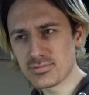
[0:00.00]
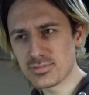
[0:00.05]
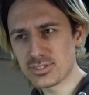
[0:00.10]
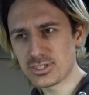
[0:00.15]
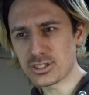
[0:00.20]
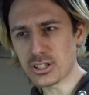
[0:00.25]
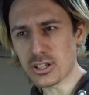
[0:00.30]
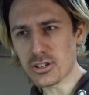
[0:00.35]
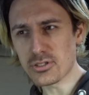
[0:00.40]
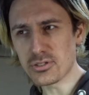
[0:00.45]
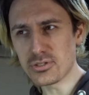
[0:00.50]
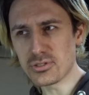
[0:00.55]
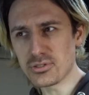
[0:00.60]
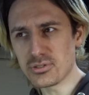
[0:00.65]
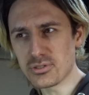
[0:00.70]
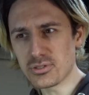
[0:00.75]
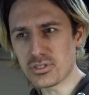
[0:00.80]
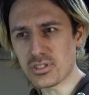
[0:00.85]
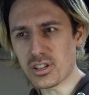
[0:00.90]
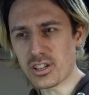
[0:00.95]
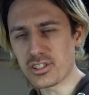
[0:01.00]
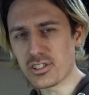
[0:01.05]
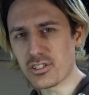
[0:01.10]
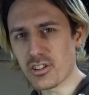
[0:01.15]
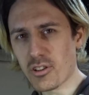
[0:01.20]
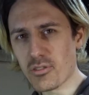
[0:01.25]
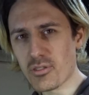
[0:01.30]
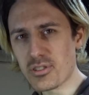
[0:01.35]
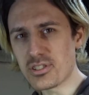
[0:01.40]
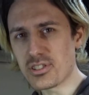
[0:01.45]
So I don't
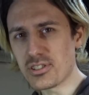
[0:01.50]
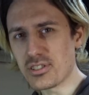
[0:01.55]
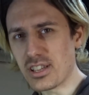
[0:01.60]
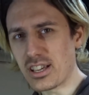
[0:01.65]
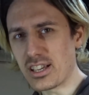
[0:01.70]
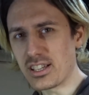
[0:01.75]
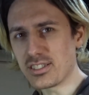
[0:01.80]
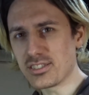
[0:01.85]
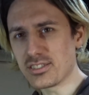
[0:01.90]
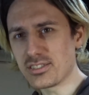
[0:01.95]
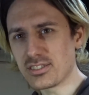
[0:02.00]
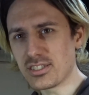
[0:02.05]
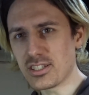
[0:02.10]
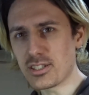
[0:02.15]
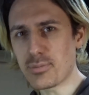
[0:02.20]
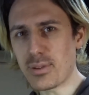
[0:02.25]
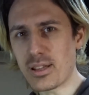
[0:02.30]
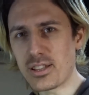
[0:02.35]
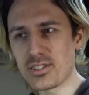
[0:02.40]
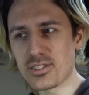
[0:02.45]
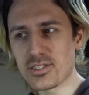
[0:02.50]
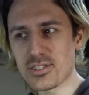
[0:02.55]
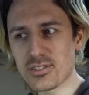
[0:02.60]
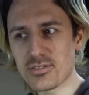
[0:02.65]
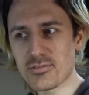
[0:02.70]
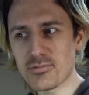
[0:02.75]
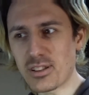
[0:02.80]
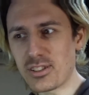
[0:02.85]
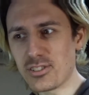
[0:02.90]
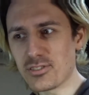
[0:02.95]
always do that. It depends
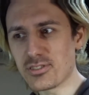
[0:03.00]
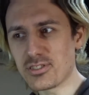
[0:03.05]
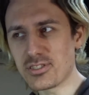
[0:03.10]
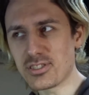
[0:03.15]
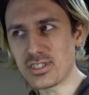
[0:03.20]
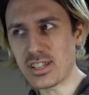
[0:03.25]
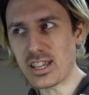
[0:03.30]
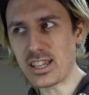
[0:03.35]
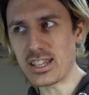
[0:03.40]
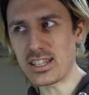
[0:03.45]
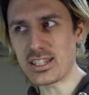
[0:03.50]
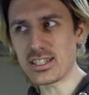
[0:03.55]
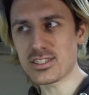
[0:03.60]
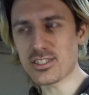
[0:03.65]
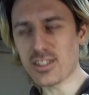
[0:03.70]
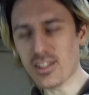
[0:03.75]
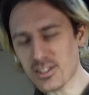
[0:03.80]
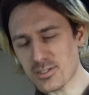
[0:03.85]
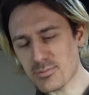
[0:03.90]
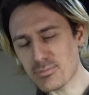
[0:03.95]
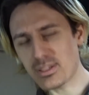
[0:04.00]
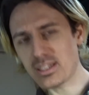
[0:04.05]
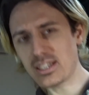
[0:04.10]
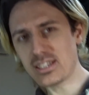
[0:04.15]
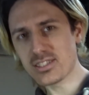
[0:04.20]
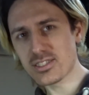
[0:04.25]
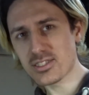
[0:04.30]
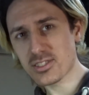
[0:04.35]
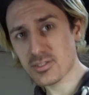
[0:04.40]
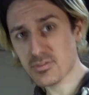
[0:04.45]
when your day starts and
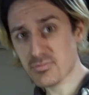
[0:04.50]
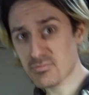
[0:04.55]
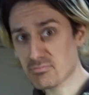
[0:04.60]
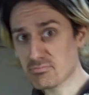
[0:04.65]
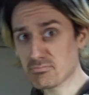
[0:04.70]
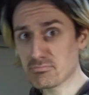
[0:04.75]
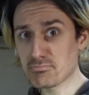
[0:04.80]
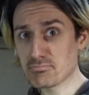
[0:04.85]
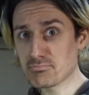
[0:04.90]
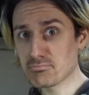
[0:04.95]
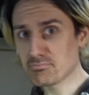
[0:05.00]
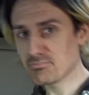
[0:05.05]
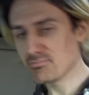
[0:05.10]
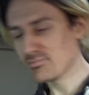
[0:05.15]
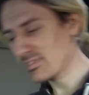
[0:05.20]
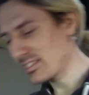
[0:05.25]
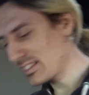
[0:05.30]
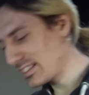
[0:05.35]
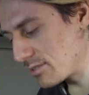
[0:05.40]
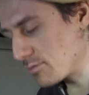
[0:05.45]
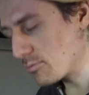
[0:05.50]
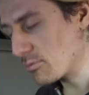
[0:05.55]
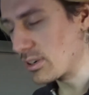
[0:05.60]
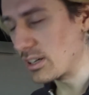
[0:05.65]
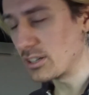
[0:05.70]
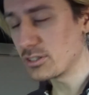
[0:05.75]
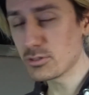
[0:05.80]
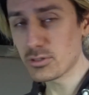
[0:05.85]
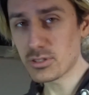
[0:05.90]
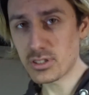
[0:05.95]
begins.
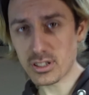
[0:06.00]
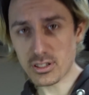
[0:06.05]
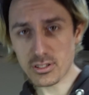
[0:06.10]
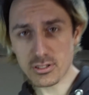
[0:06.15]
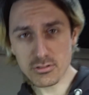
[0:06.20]
Well, do we think I'll do